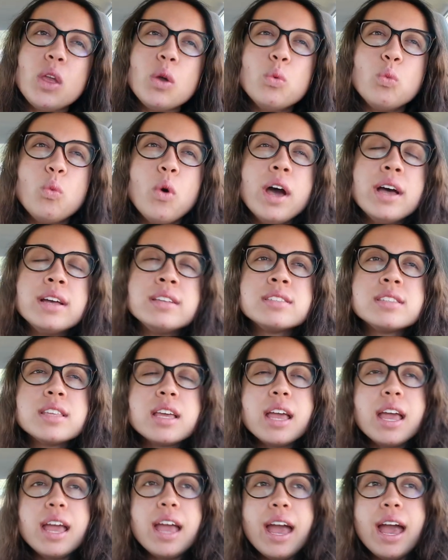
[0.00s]
was
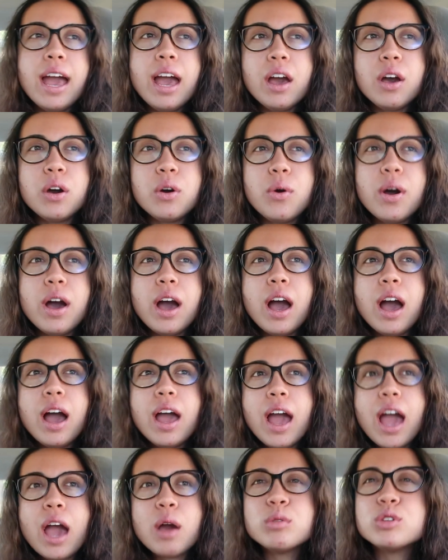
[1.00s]
how
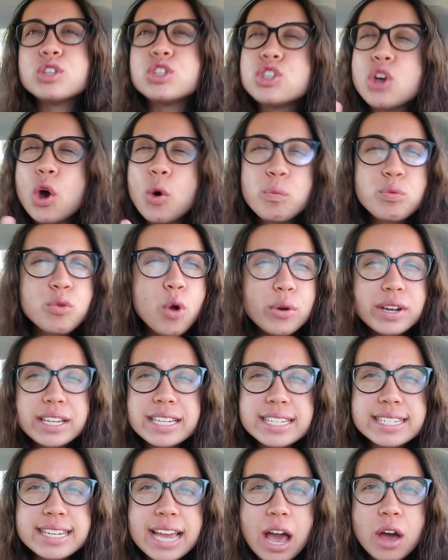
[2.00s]
I was so
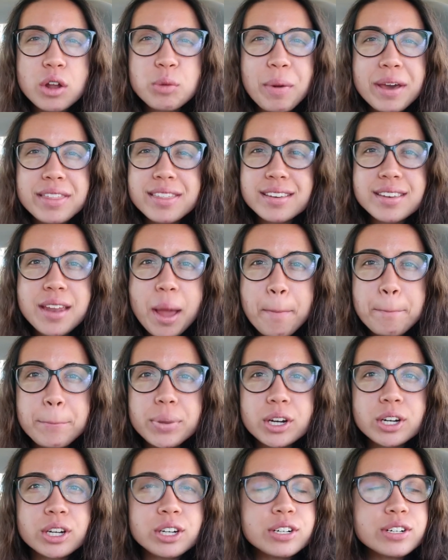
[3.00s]
broken down by the
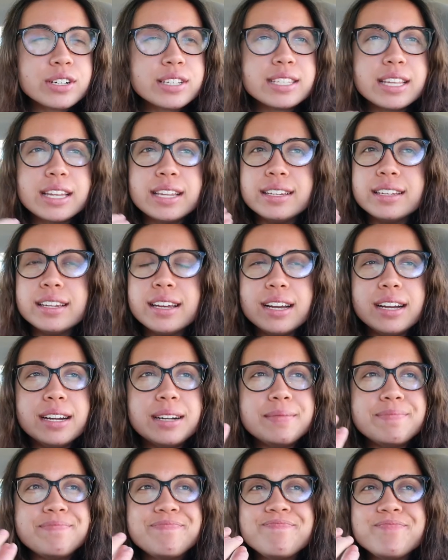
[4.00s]
numbers and
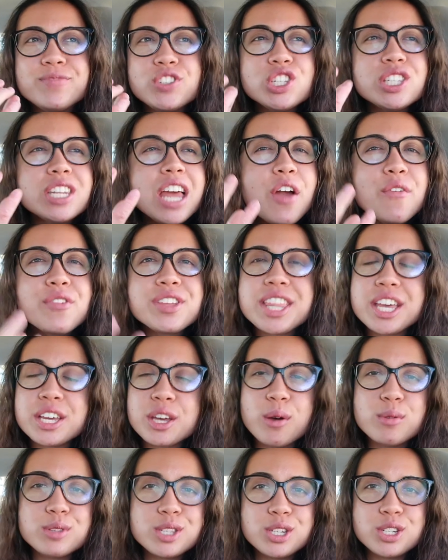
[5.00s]
just everything
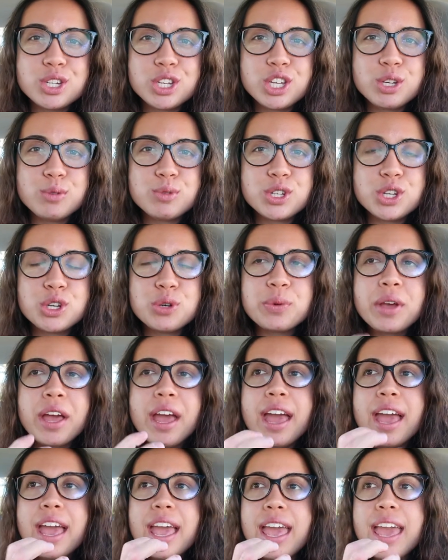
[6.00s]
that goes into YouTube.
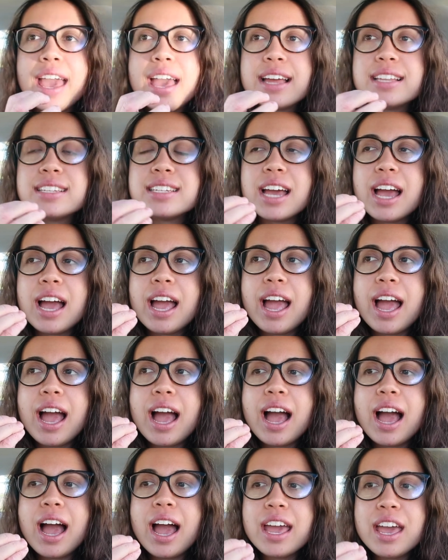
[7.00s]
And
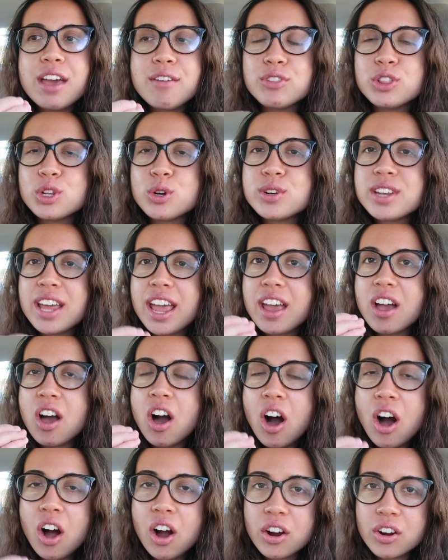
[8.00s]
I have learned a
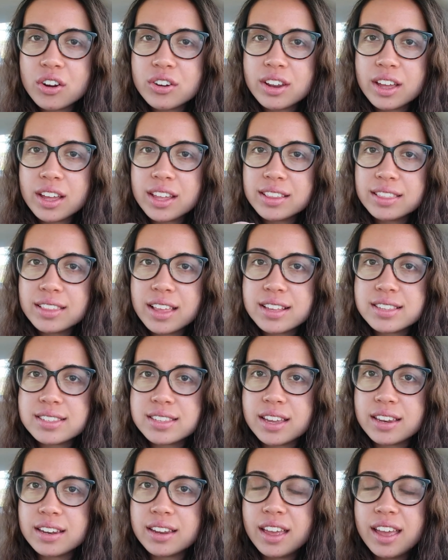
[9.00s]
hard
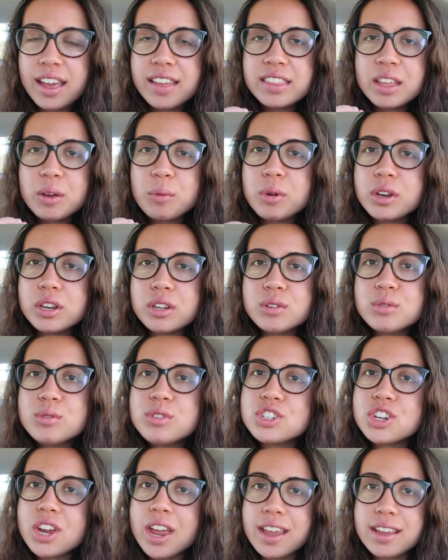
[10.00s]
lesson that when you
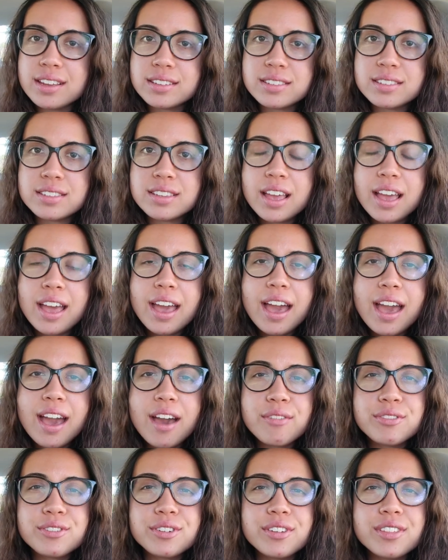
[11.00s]
chase
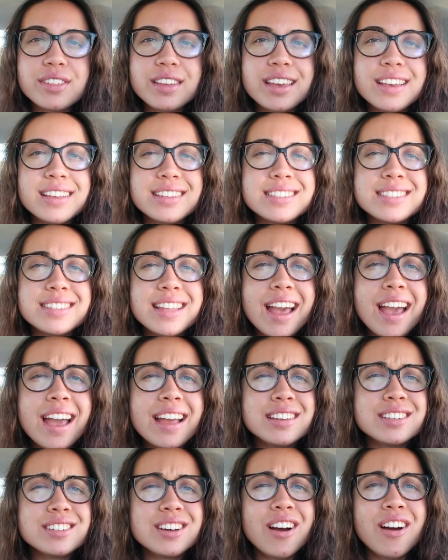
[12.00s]
after things
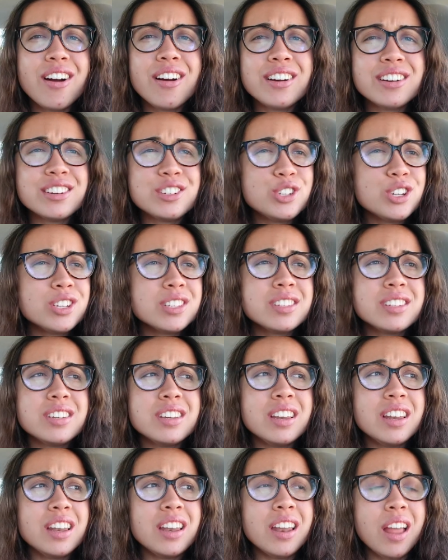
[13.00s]
that are just
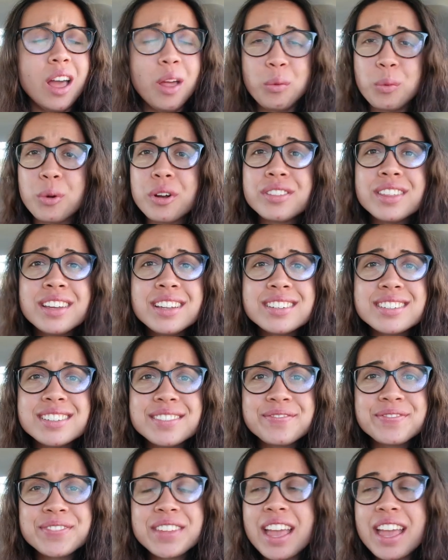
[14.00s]
not worth it,